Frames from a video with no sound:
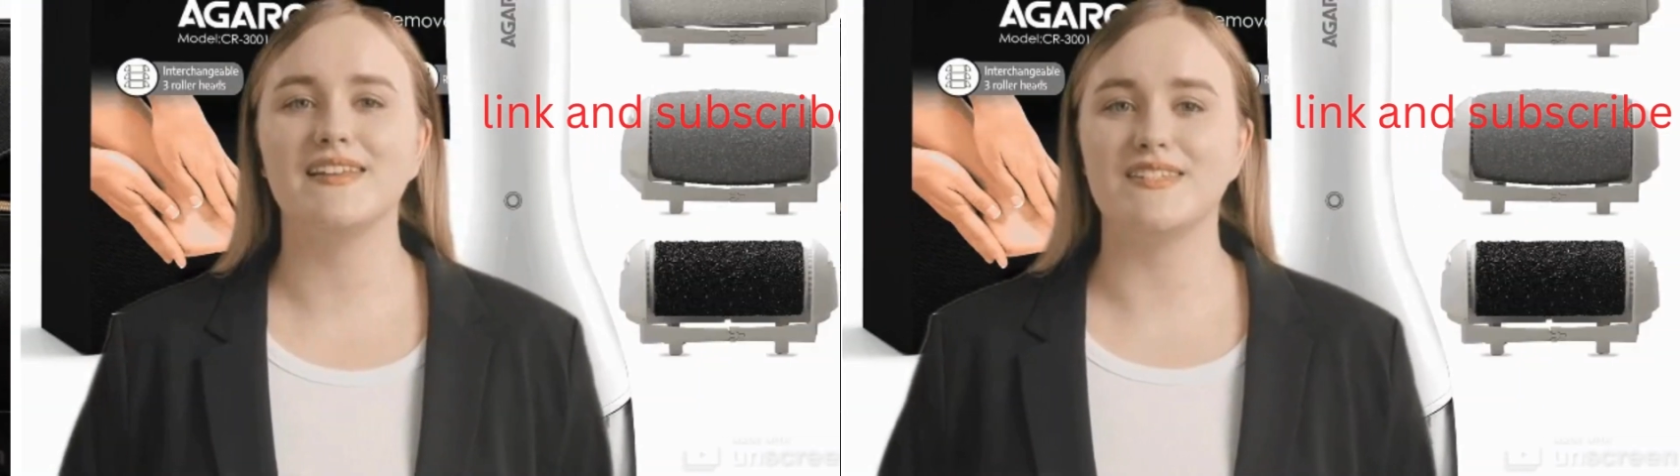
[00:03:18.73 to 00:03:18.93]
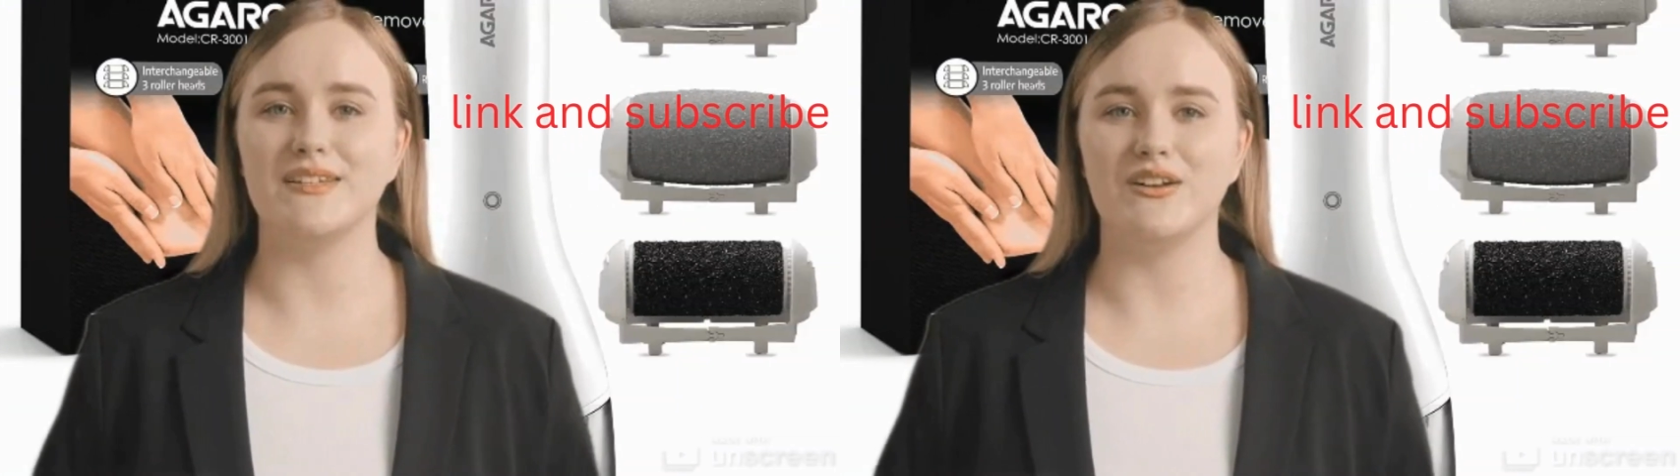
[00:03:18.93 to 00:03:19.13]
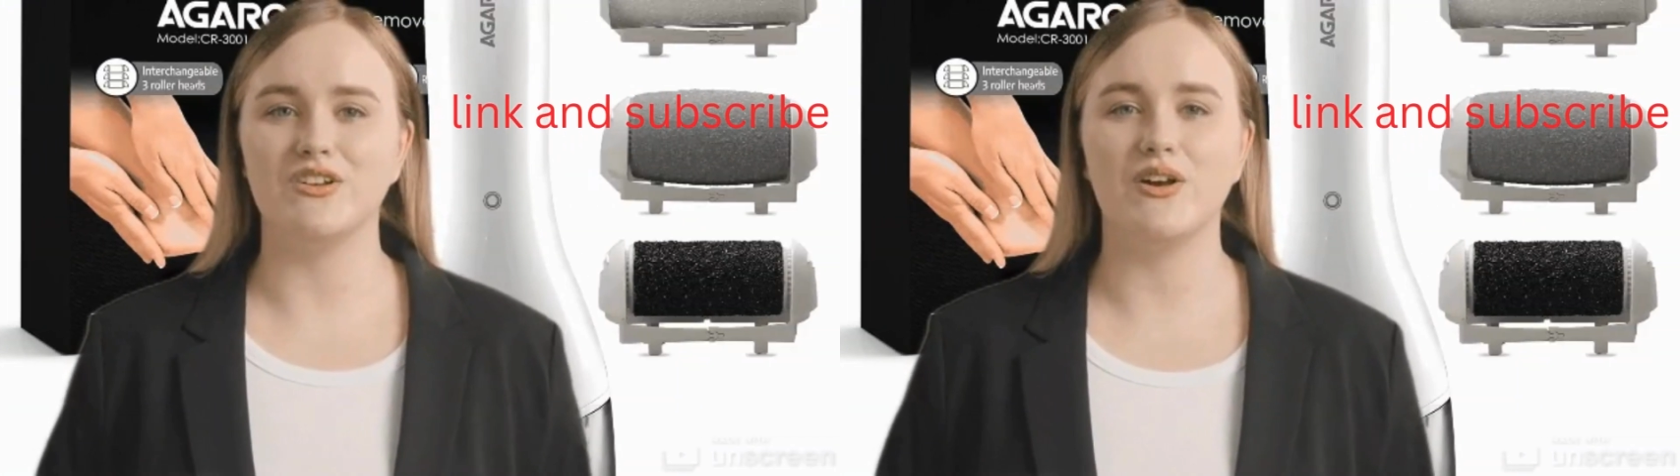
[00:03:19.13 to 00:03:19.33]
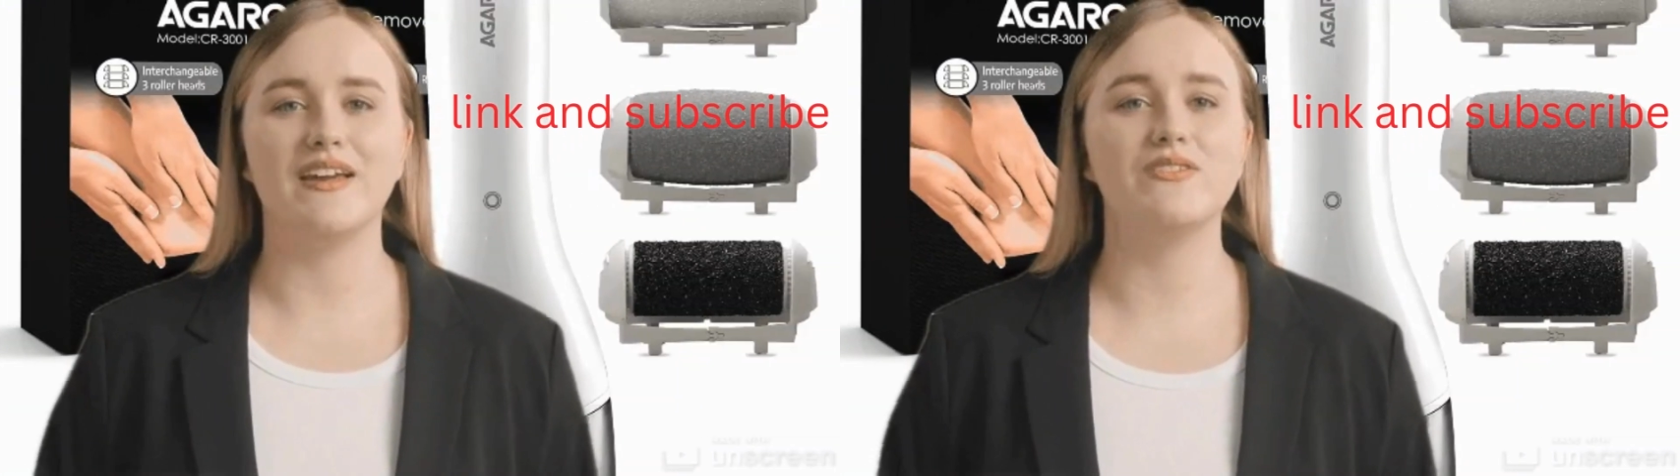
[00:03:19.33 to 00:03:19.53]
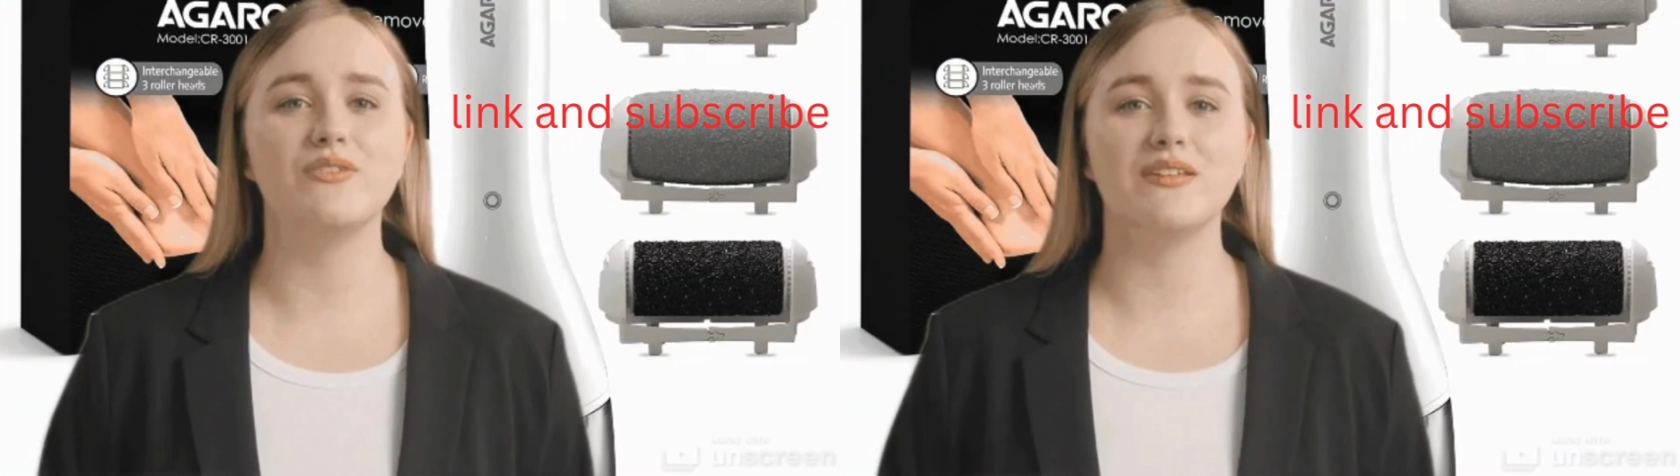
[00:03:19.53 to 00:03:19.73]
a compelling
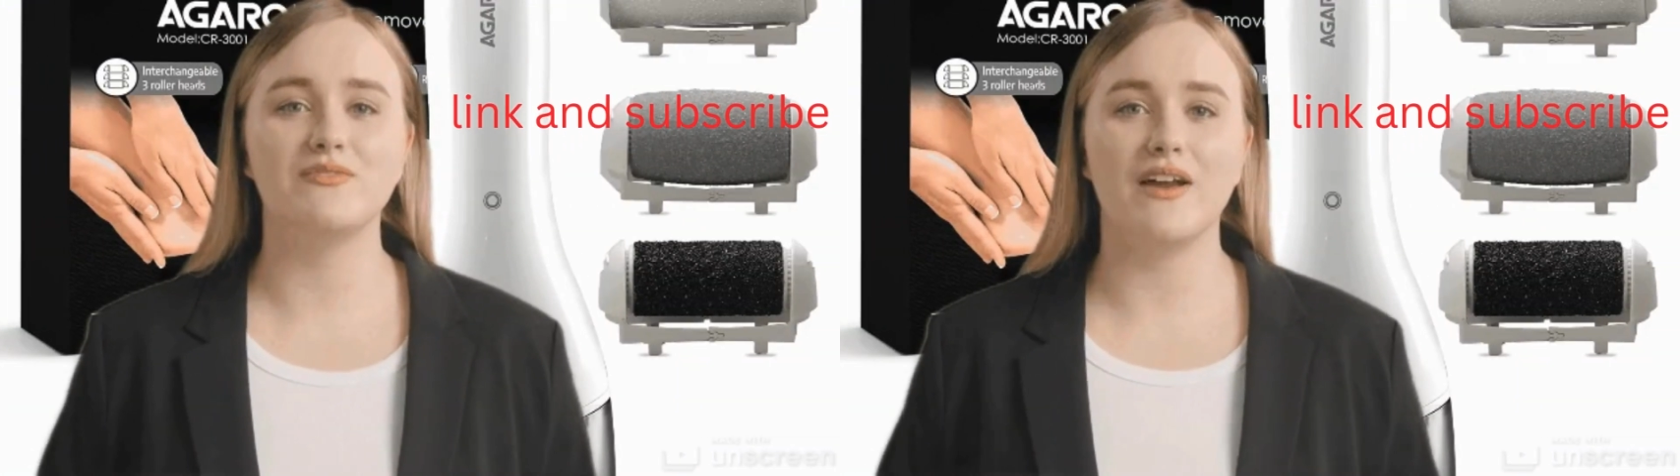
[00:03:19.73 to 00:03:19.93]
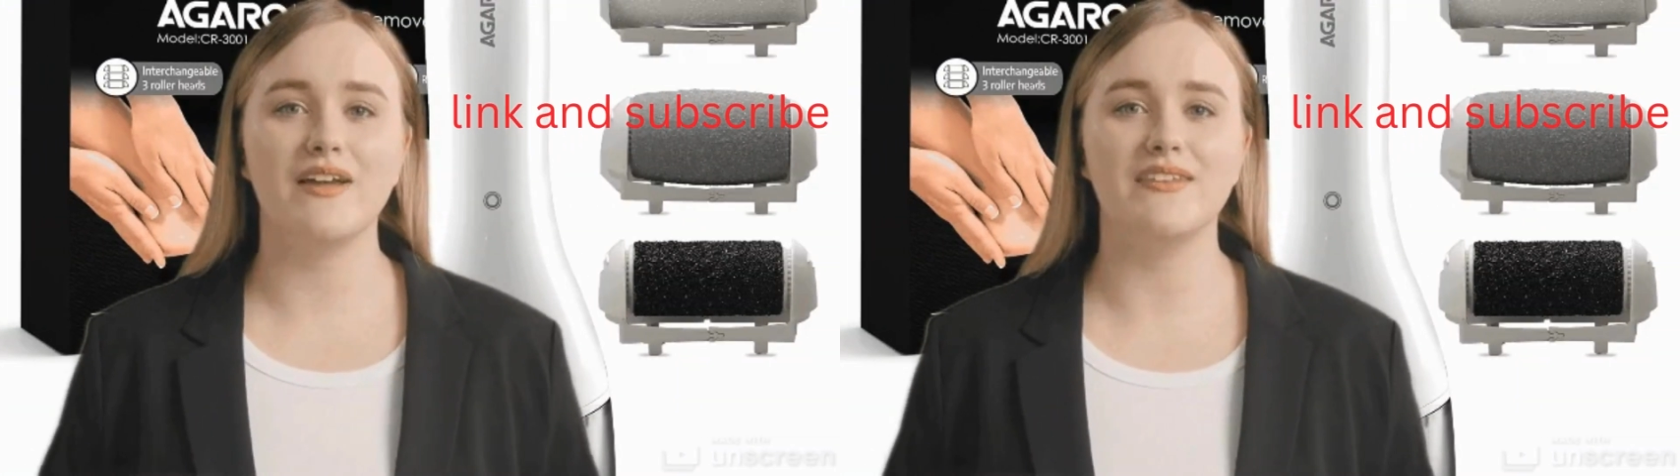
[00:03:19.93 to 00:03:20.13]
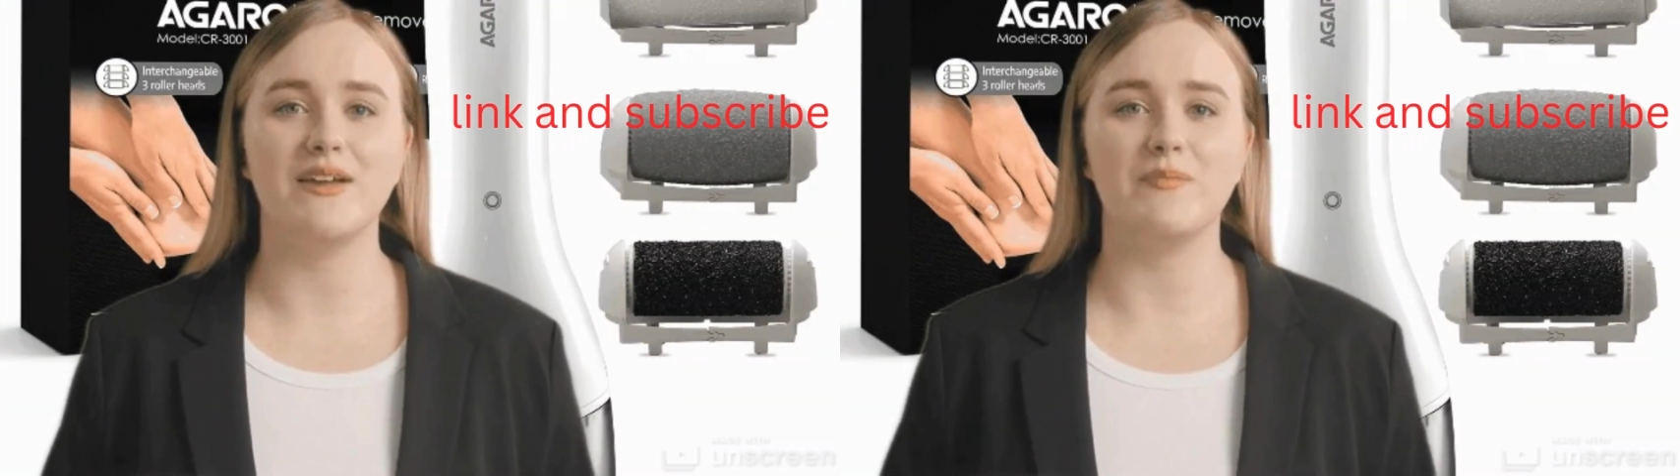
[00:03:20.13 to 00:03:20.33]
solution for those